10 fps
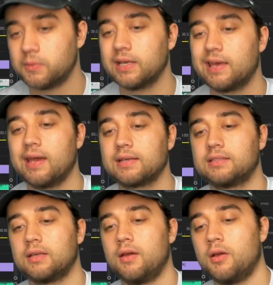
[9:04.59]
someone
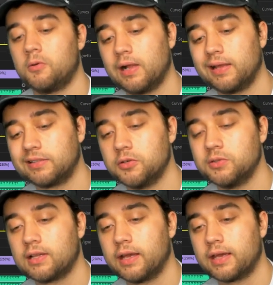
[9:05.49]
kicks, what I like to do
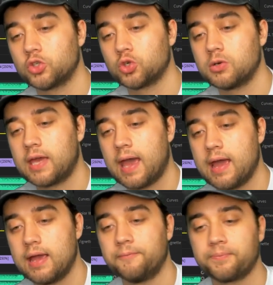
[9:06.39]
is click Control
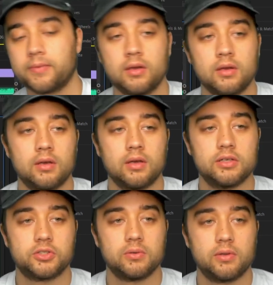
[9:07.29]
K and
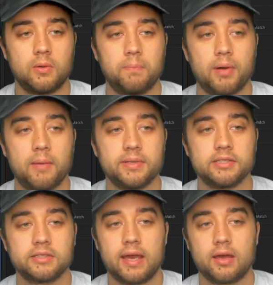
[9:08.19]
just do a little bump
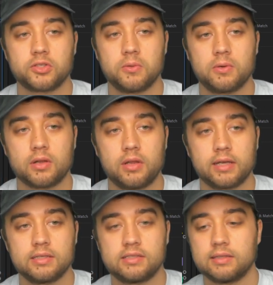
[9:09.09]
in scale. So we'll
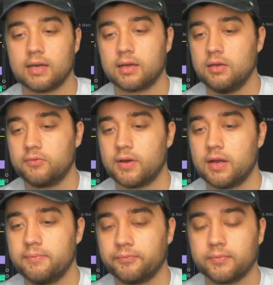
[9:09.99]
click to set that
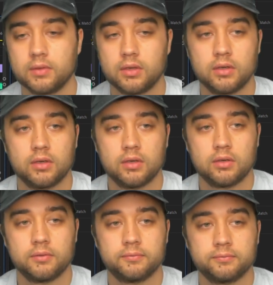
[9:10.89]
keyframe.
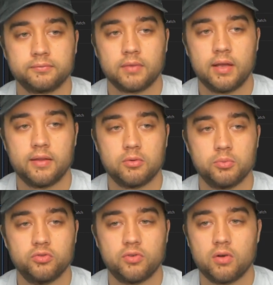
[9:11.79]
And then we'll
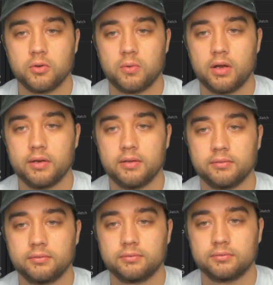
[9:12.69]
move over one and